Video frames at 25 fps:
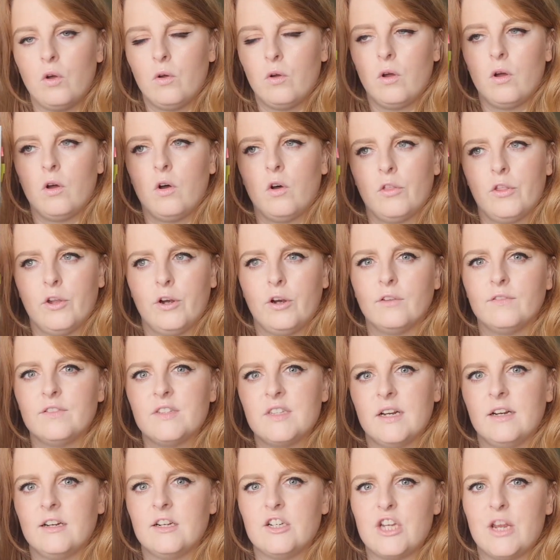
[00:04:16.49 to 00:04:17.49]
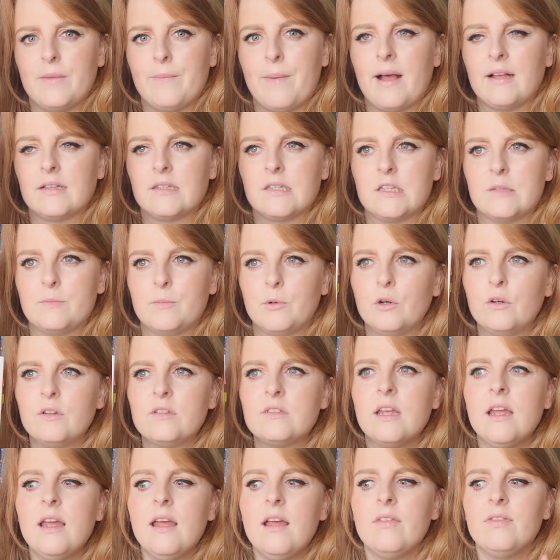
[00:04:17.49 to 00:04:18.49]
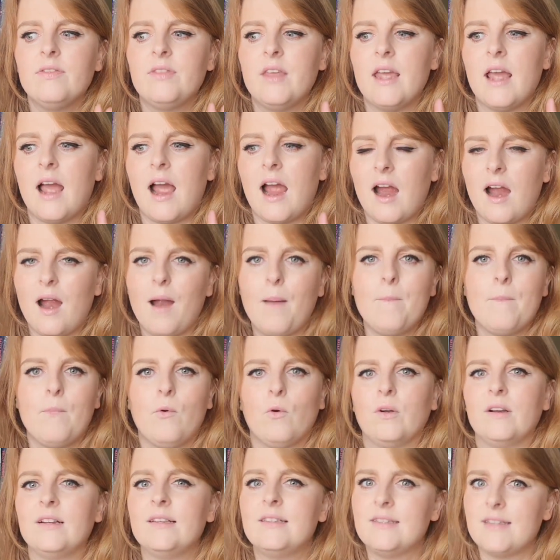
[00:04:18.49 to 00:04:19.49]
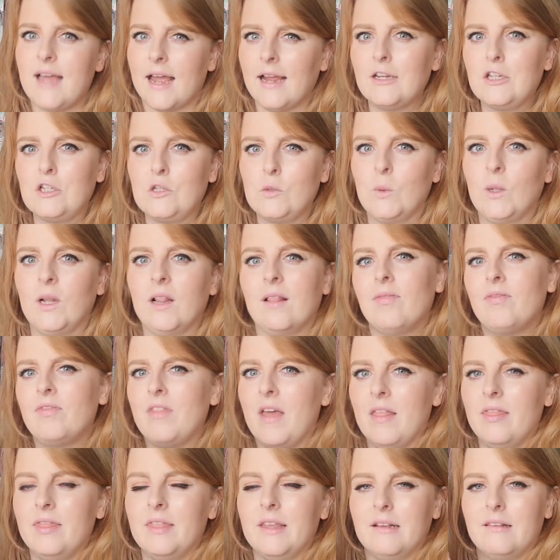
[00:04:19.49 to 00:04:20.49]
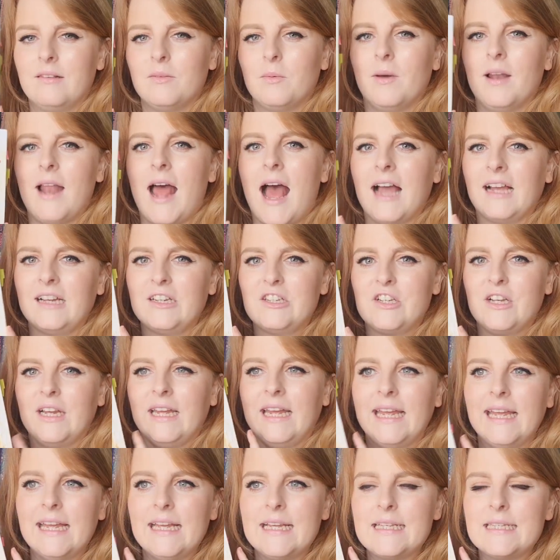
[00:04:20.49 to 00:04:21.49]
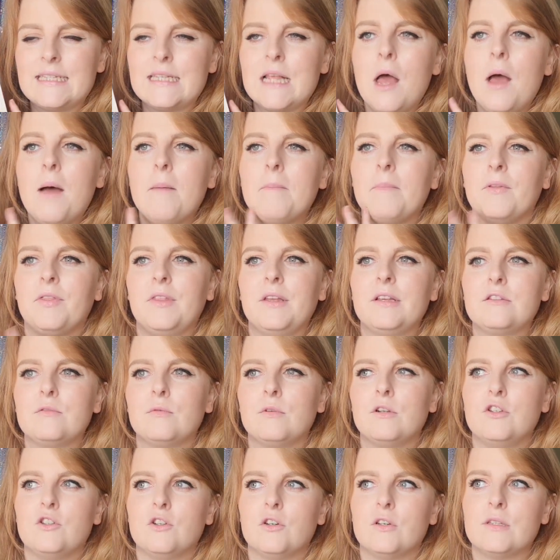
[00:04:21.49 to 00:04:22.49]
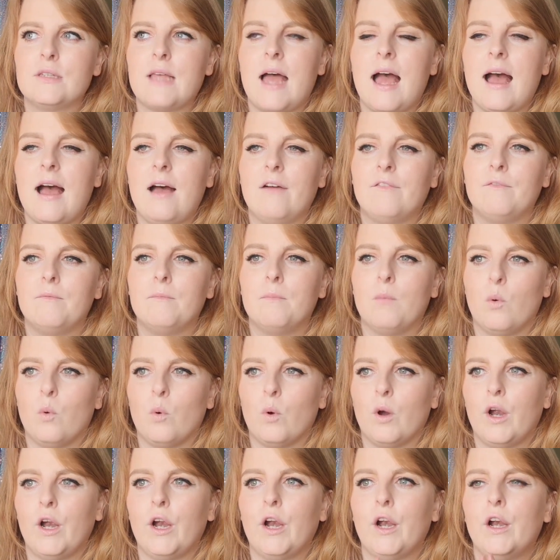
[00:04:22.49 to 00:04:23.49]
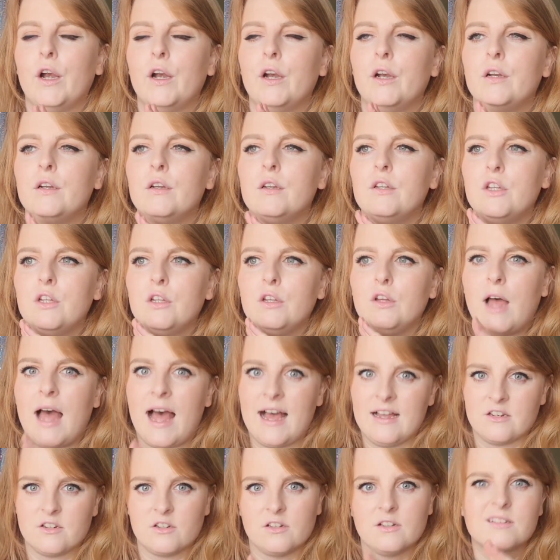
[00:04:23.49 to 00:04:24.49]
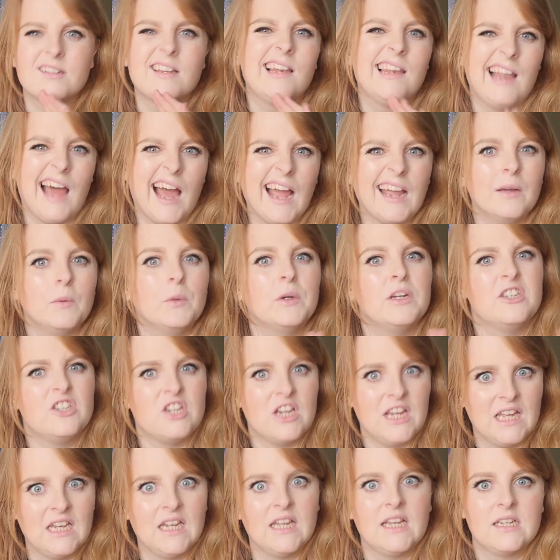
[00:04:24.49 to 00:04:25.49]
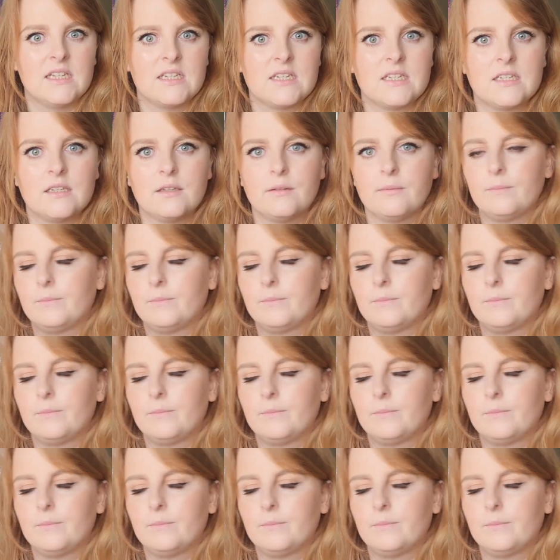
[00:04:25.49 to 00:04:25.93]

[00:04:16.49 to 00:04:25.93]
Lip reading: other of Sarah J Maas's books, they are more sexual than this one actually is, but this one does have more adult language in it.